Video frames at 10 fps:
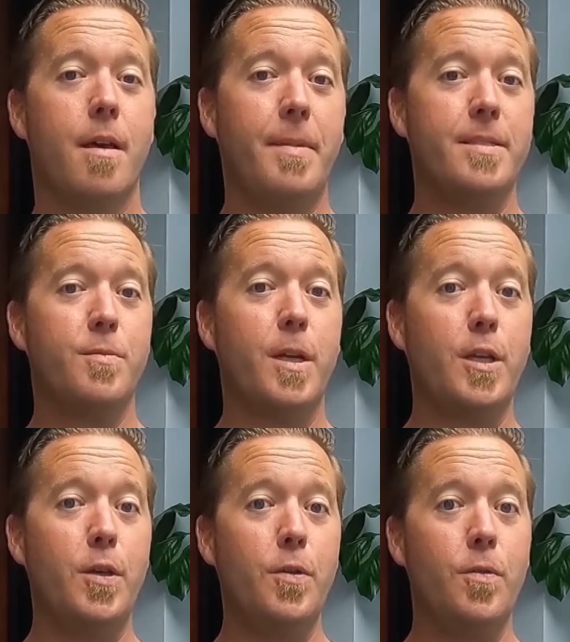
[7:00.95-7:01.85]
So that means one
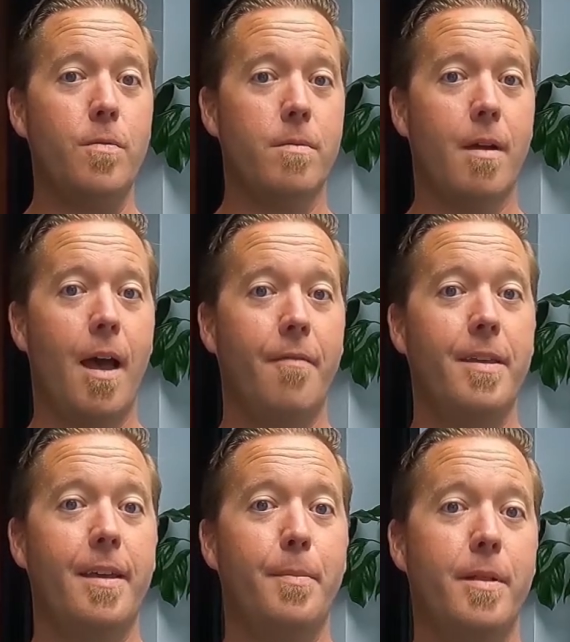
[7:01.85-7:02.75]
of you have
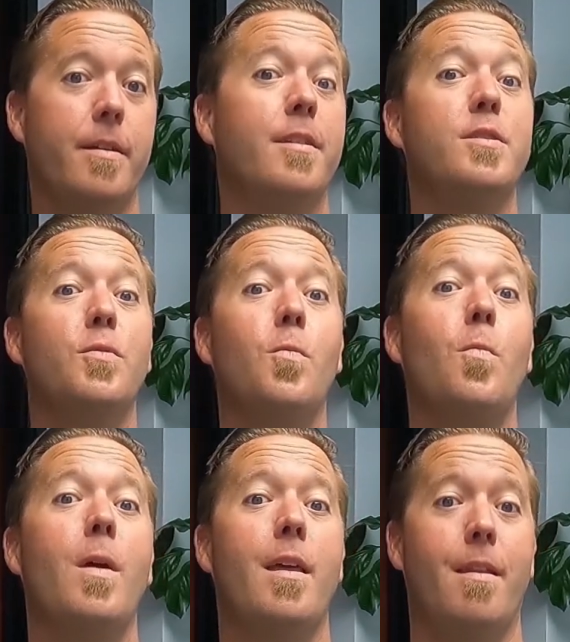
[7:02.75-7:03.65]
the ability to
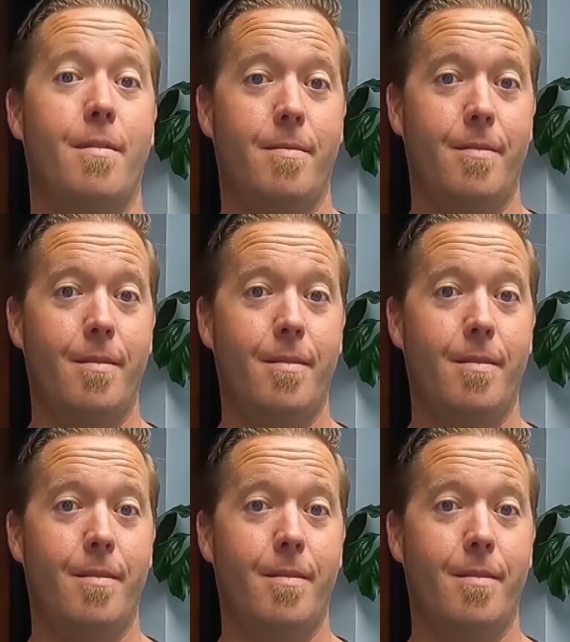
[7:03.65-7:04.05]
win